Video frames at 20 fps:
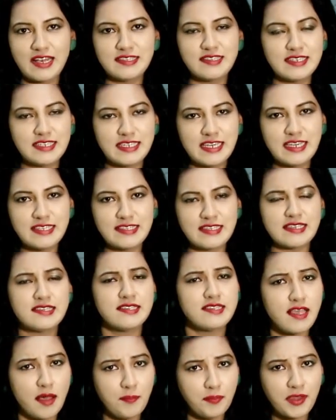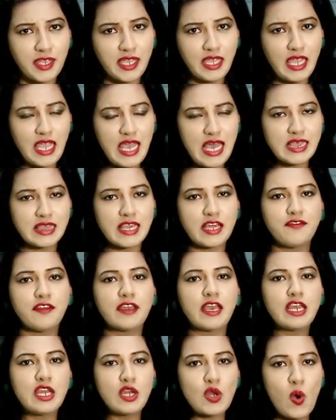our cities is something that
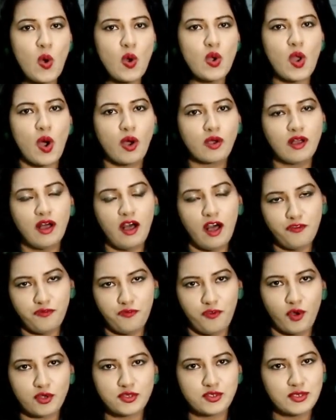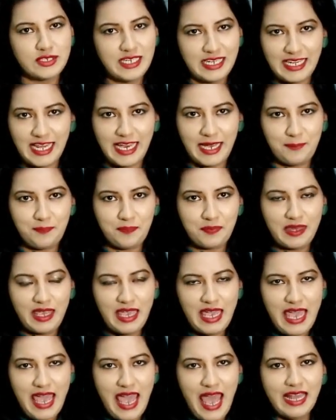we can no longer afford to delay.
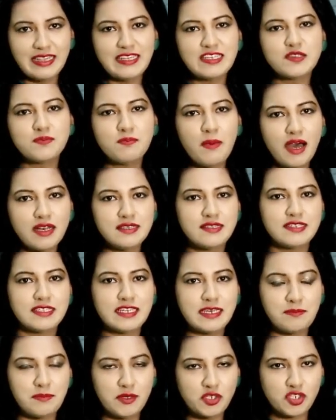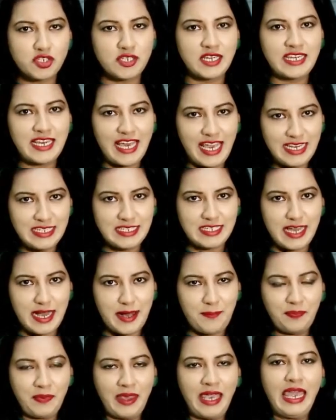And the Smart City Mission in
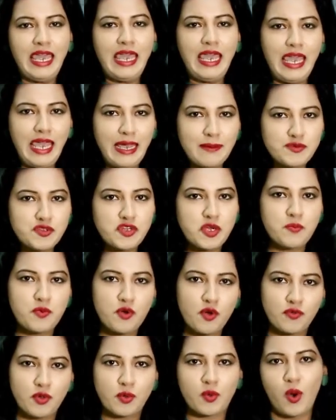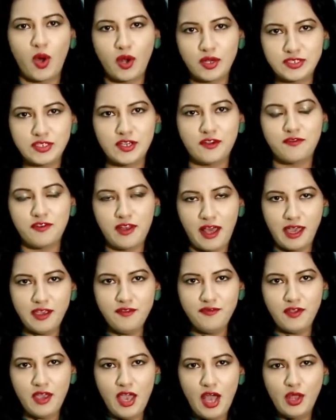India aims to improve the quality of
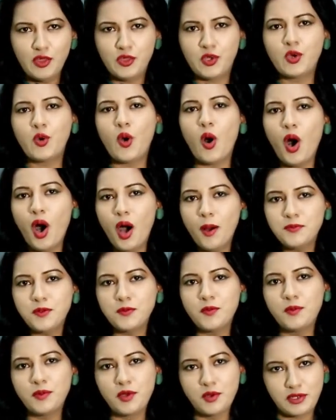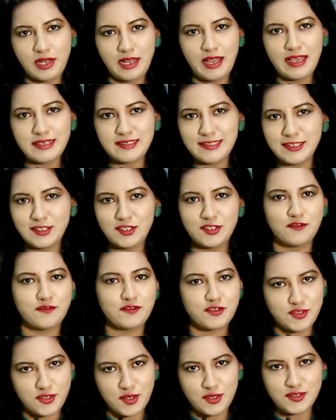life through optimum utilization
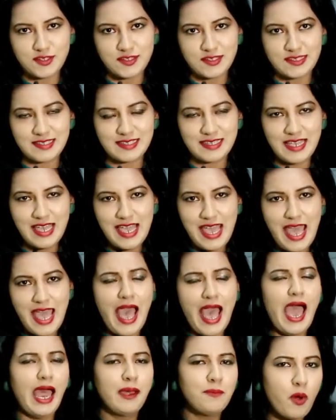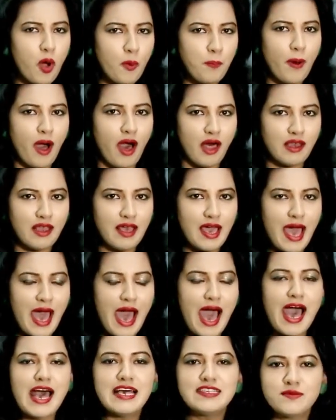of resources. And Bhopal
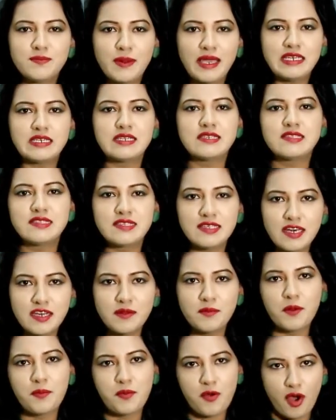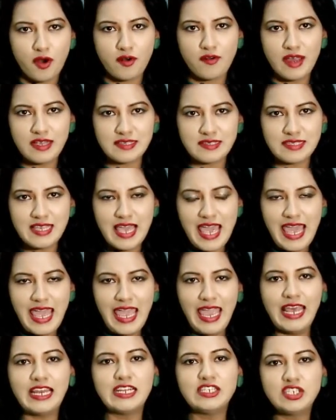has made discernible progress
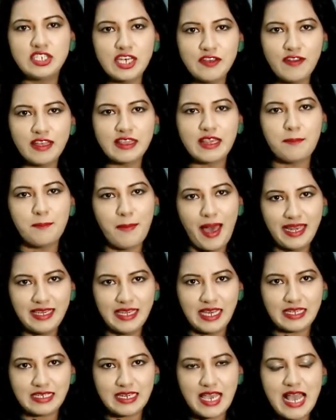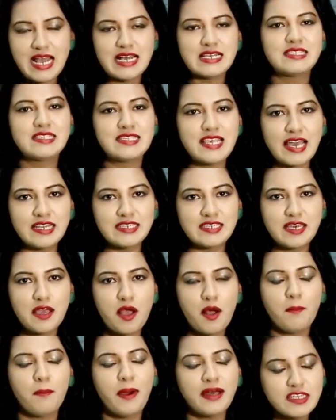in achieving the mandate set
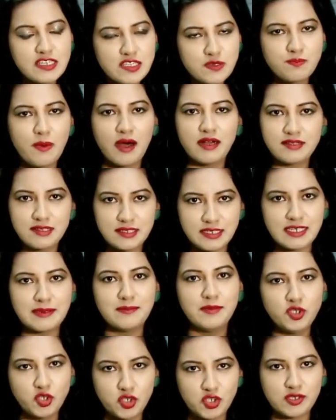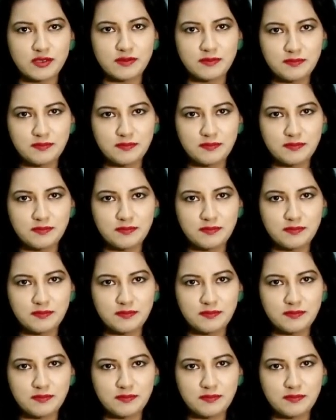by the Smart City Mission.